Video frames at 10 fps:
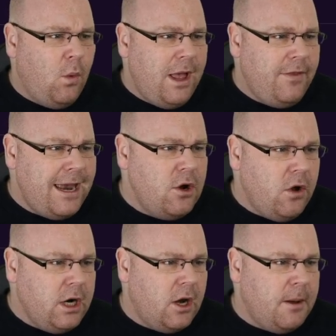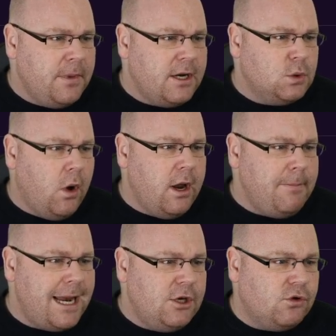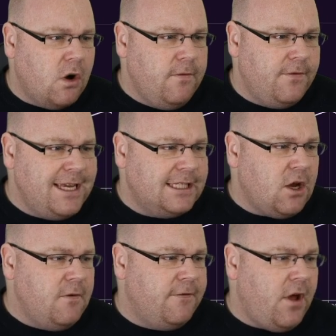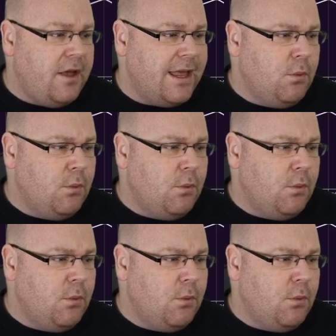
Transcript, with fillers: well, they're not a club that has won many trophies so far.